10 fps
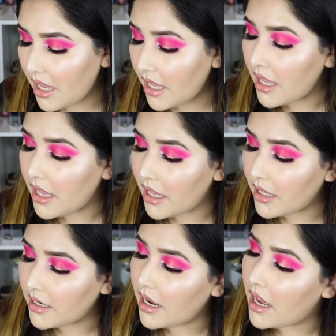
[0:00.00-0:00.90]

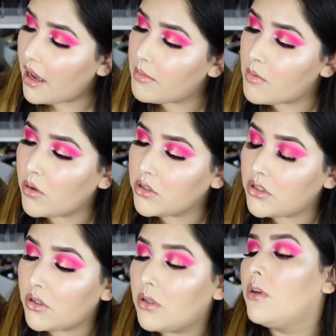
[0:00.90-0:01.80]
And I'm
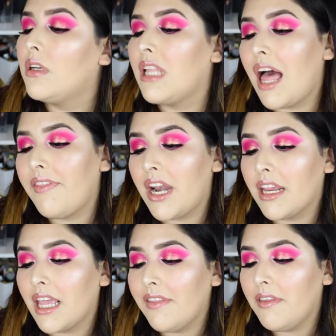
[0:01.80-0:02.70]
also glad that
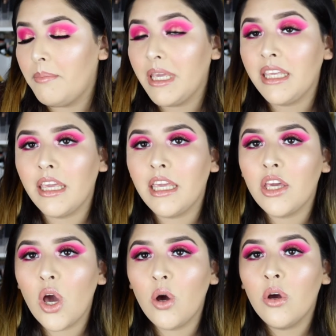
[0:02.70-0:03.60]
I got the Big
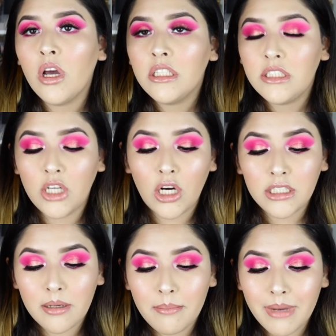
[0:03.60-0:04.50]
Ego
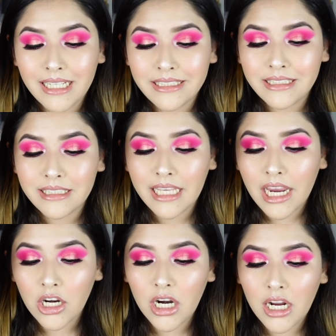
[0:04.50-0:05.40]
Tarte
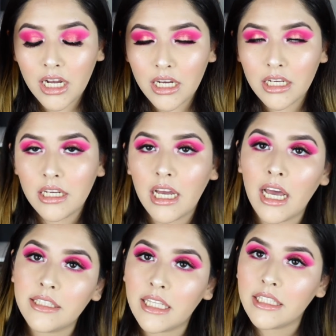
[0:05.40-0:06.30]
Mascara.
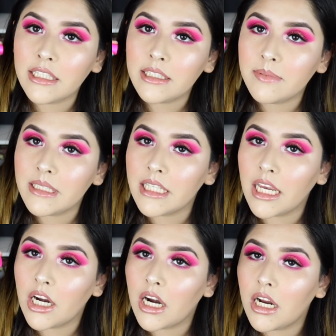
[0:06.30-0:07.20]
I think this
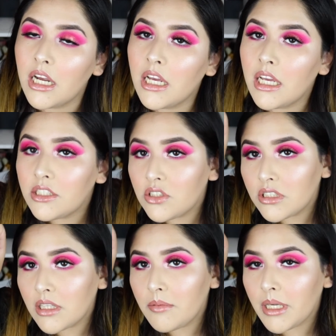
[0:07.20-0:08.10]
mascara so
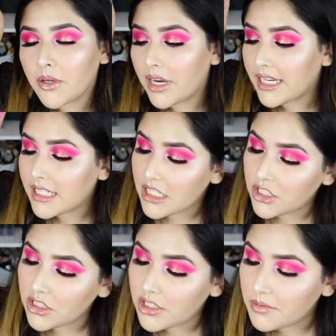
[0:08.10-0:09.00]
it's going to be a great
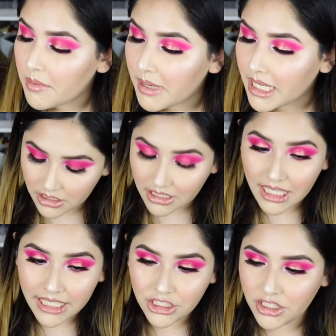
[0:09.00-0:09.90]
addition to my makeup
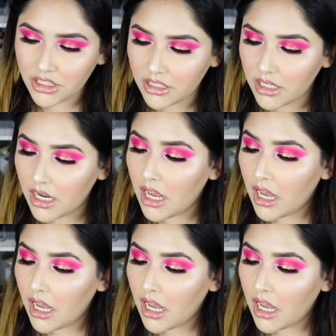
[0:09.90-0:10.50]
collection.